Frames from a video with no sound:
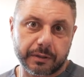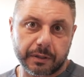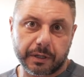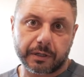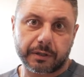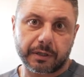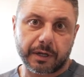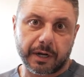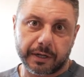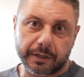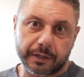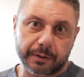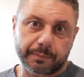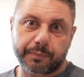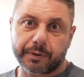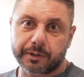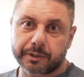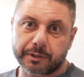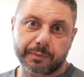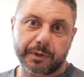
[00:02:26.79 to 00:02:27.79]
It kind of
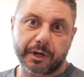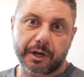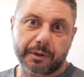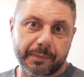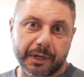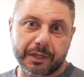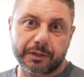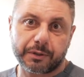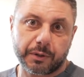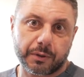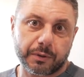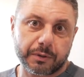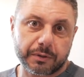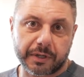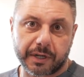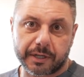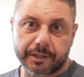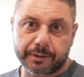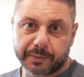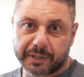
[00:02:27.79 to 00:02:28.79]
puts me on my toes,
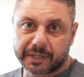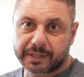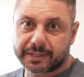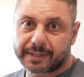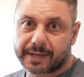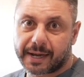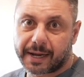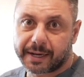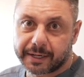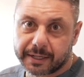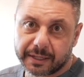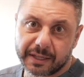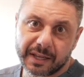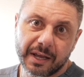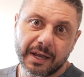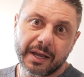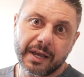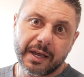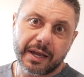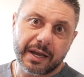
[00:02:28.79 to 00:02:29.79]
gets me excited
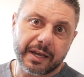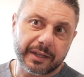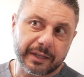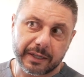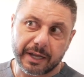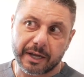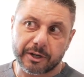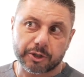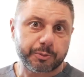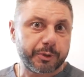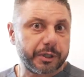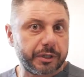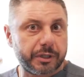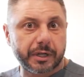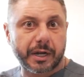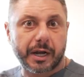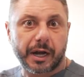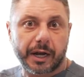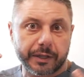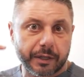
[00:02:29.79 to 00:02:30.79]
and allows me to
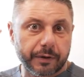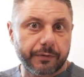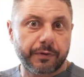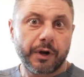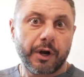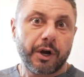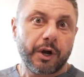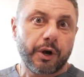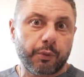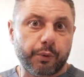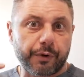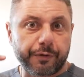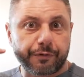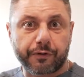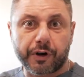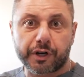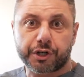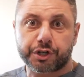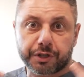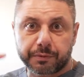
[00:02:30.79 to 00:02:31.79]
kind of
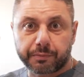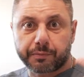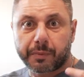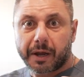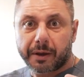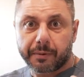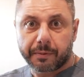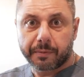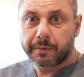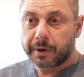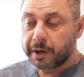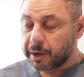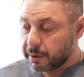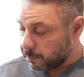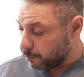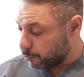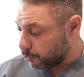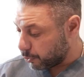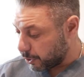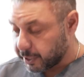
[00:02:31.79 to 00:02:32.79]
refresh in my
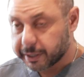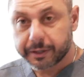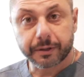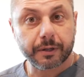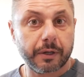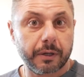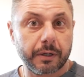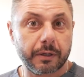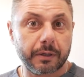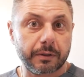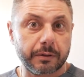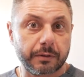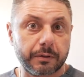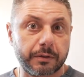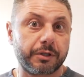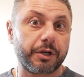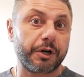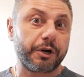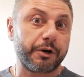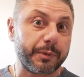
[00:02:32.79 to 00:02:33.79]
brain
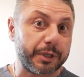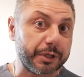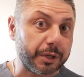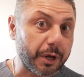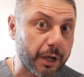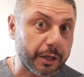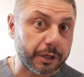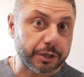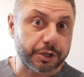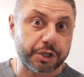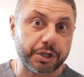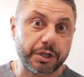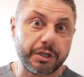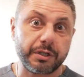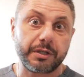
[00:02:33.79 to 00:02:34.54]
terminology,